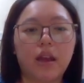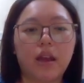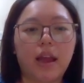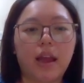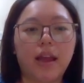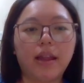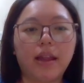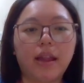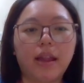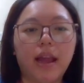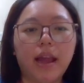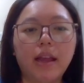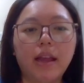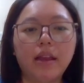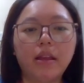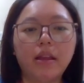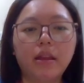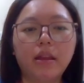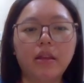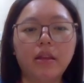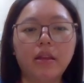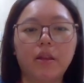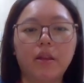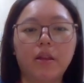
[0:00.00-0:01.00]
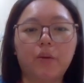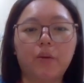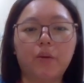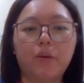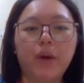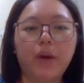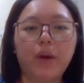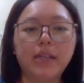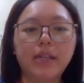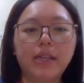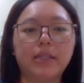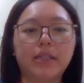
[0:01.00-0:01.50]
And then,
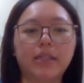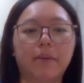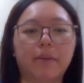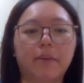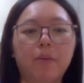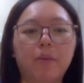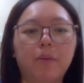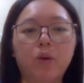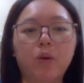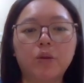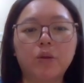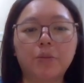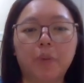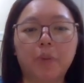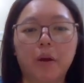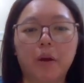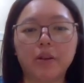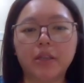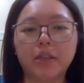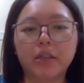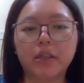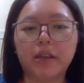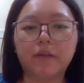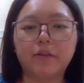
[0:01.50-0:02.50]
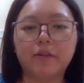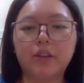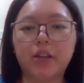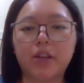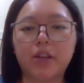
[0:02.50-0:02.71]
what is the most positive